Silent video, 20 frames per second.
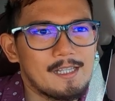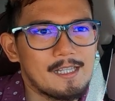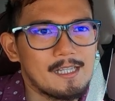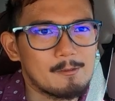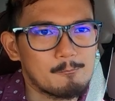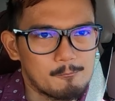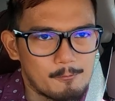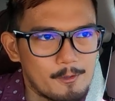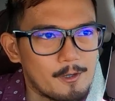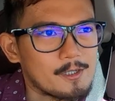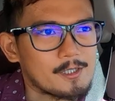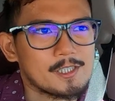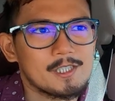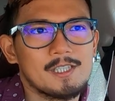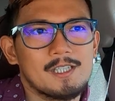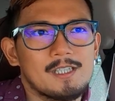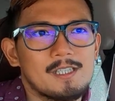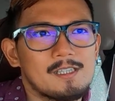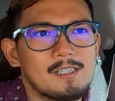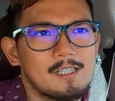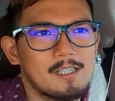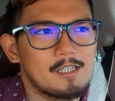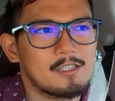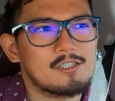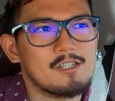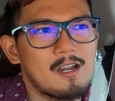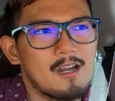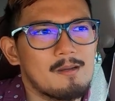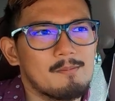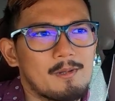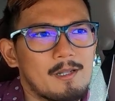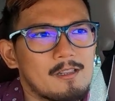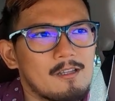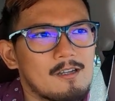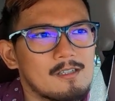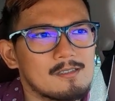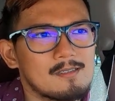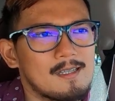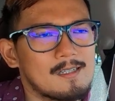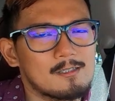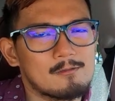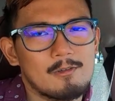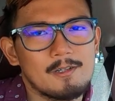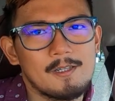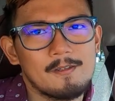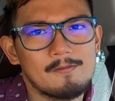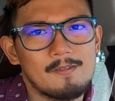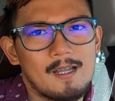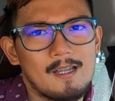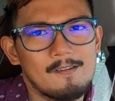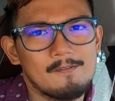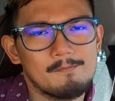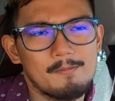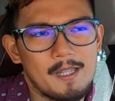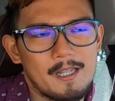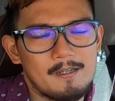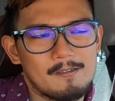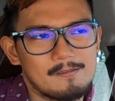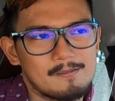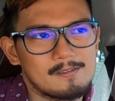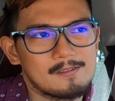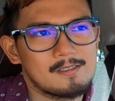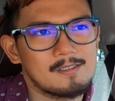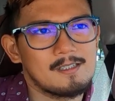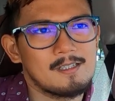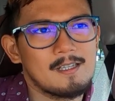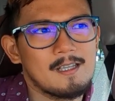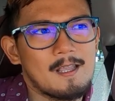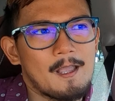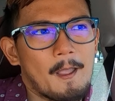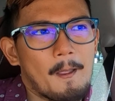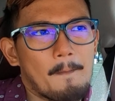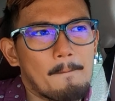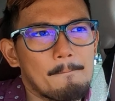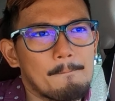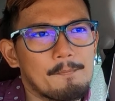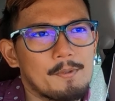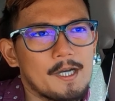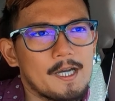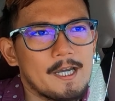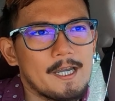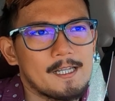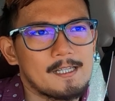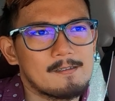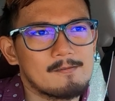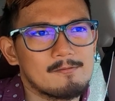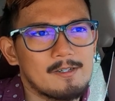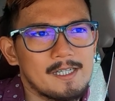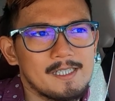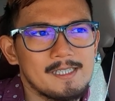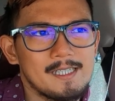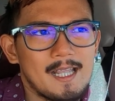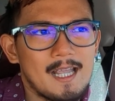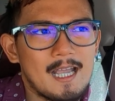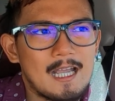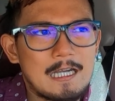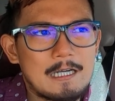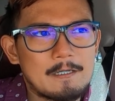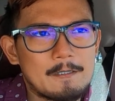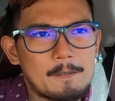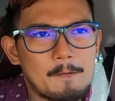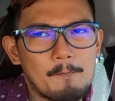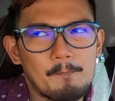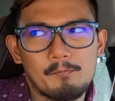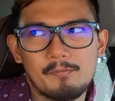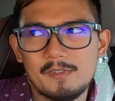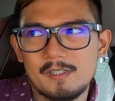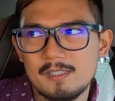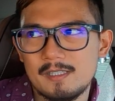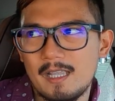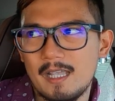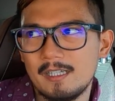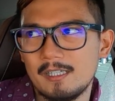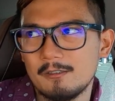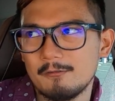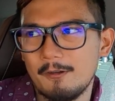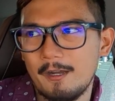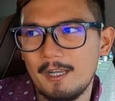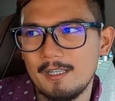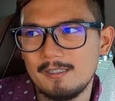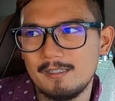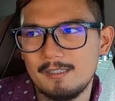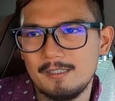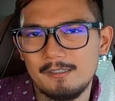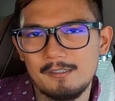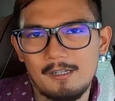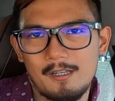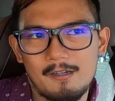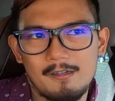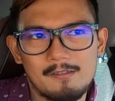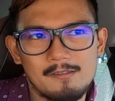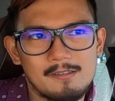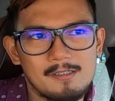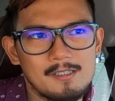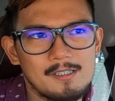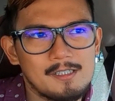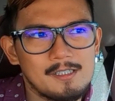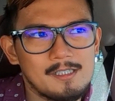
It worked like a charm. I lost like 25 pounds. But right now it's getting crazy, you know.